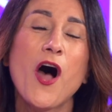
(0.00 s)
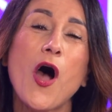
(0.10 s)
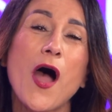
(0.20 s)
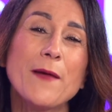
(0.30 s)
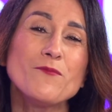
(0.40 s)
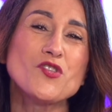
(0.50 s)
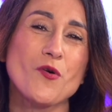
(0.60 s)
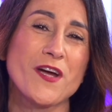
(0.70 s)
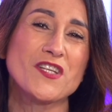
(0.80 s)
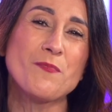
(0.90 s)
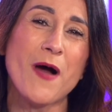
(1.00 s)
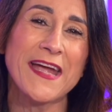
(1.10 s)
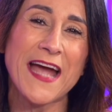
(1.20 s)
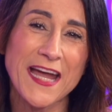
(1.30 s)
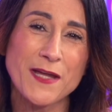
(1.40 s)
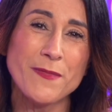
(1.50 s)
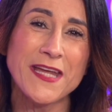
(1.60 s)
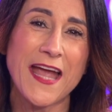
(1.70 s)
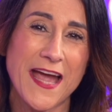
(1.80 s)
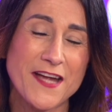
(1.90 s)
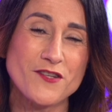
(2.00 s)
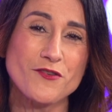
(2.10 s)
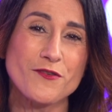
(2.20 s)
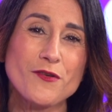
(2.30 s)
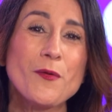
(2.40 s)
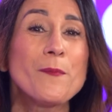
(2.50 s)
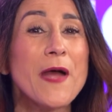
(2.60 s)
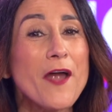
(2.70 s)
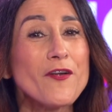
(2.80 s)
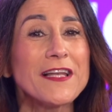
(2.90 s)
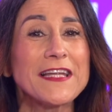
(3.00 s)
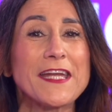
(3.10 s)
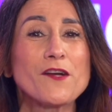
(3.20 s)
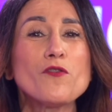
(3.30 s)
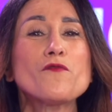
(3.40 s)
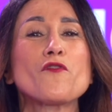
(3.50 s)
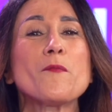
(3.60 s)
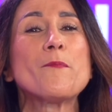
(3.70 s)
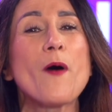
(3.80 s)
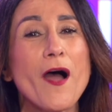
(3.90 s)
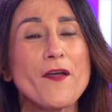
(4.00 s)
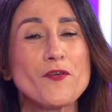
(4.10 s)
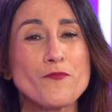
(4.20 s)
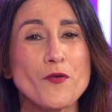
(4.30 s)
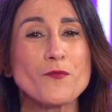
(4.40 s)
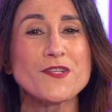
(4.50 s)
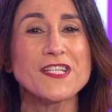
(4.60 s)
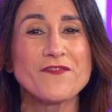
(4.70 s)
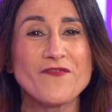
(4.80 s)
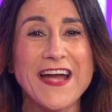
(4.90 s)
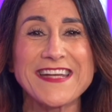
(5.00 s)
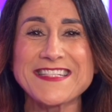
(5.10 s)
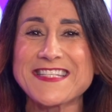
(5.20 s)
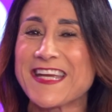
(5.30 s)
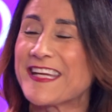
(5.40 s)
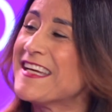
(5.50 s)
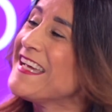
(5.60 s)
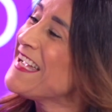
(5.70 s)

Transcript: I'm joined by Amy Andrew, paralegal from Buy the Rules Conveyancing.